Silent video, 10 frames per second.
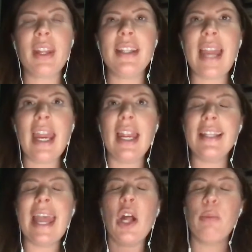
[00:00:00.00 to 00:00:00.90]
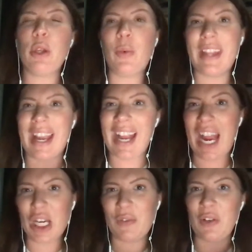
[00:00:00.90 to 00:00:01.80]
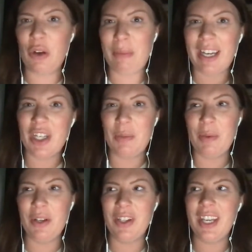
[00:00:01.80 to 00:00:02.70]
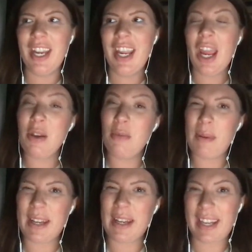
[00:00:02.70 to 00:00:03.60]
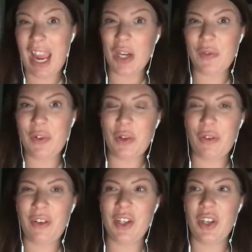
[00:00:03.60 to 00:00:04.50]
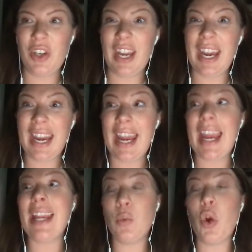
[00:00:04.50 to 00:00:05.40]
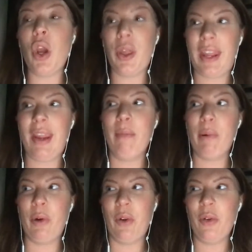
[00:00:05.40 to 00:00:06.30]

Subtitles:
to help you with that cash flow management and be cash flow efficient is worth it. But